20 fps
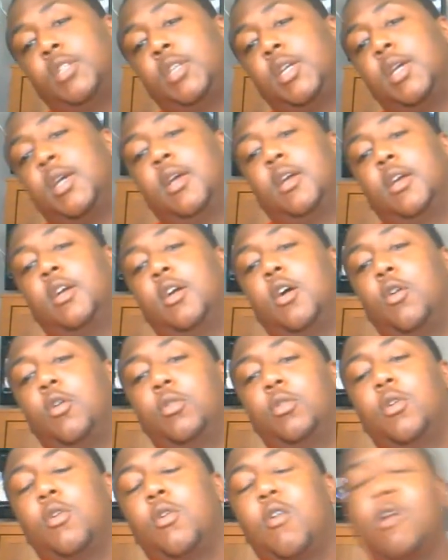Coke,
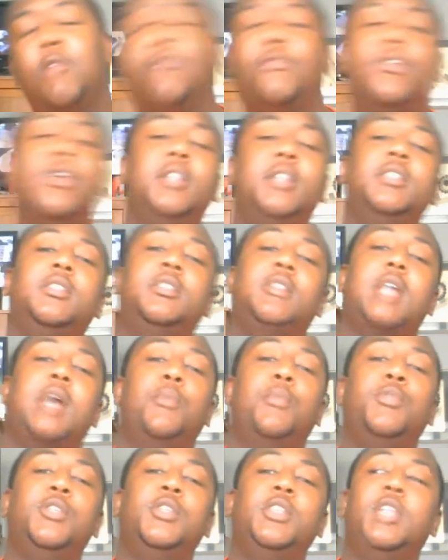no hard feelings. I
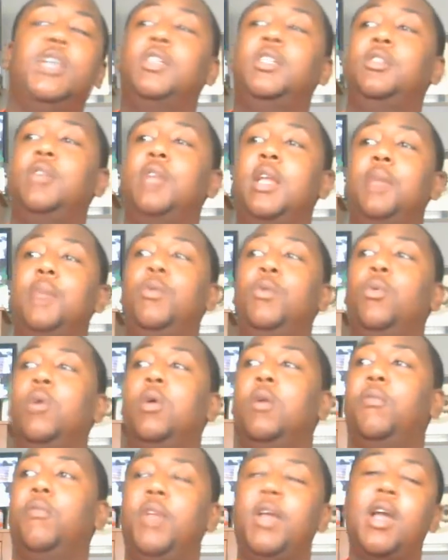appreciate you letting me work
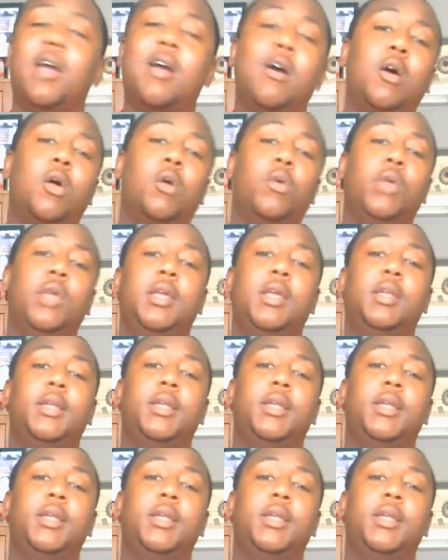for y'all, and